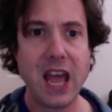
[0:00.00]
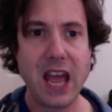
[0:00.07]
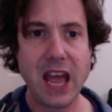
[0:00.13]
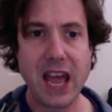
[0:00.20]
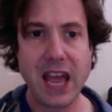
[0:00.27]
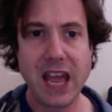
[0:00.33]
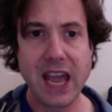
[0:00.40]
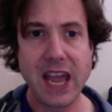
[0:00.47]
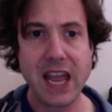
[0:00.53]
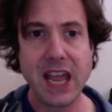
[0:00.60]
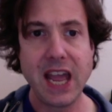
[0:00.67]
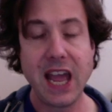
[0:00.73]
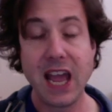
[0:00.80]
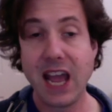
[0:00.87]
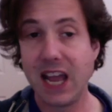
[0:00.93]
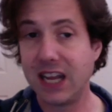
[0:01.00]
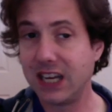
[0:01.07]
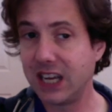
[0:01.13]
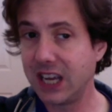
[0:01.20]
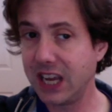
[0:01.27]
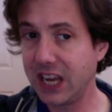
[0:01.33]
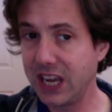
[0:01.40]
A, and
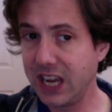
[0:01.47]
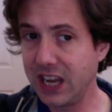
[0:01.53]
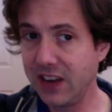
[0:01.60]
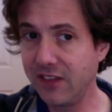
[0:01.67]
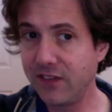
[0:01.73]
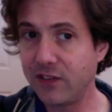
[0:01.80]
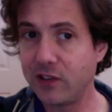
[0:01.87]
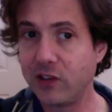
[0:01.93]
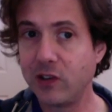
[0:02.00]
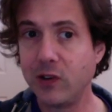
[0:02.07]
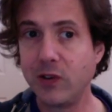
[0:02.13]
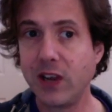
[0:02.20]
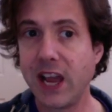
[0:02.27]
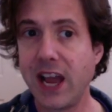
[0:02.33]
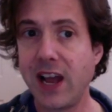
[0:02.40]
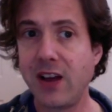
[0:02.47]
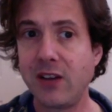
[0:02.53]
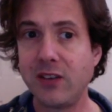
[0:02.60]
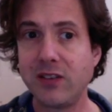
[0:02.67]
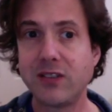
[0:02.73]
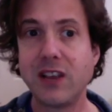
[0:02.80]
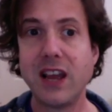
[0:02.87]
E for 2
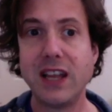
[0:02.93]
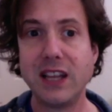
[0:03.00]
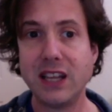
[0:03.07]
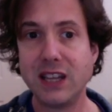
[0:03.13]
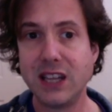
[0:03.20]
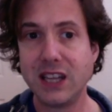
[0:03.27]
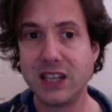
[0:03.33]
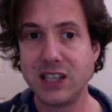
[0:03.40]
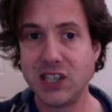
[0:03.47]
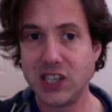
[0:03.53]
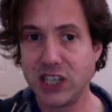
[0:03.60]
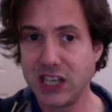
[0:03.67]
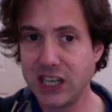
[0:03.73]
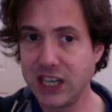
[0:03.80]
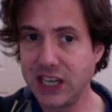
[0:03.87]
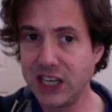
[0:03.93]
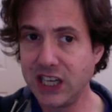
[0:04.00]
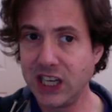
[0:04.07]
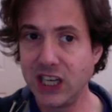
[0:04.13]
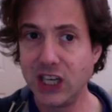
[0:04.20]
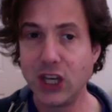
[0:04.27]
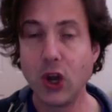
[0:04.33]
counts, and then the G
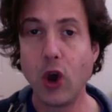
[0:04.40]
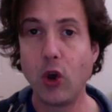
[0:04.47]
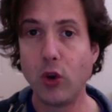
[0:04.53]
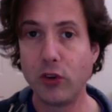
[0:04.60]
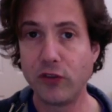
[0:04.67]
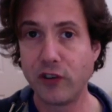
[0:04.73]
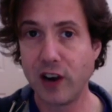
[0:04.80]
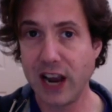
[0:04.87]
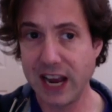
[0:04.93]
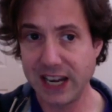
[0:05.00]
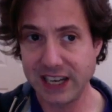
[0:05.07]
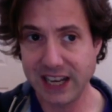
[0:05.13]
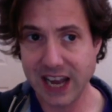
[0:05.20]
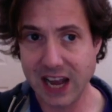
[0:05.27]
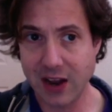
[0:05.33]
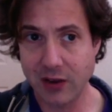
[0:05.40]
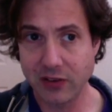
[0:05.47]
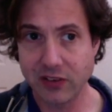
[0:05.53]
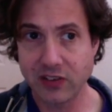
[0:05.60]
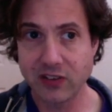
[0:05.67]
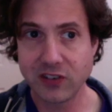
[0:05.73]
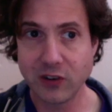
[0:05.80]
you hold for 8
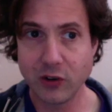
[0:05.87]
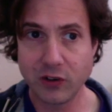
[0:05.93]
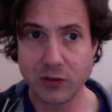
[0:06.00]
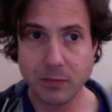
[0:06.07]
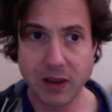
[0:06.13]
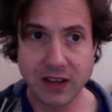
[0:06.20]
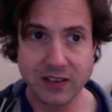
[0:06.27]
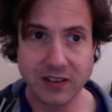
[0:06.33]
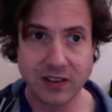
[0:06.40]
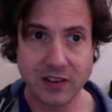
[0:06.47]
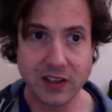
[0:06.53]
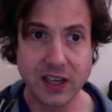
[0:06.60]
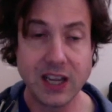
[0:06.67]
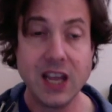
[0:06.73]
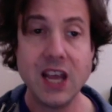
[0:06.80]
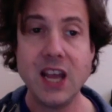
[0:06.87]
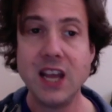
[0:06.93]
counts. So it's basically